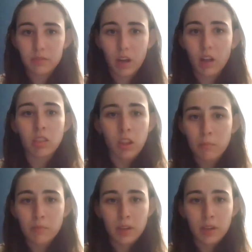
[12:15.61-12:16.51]

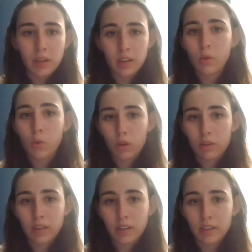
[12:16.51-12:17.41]
alumni
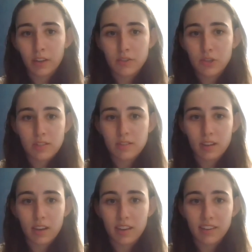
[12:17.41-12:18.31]
coordinator and just
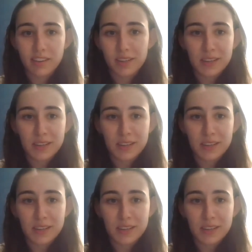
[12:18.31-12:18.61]
said,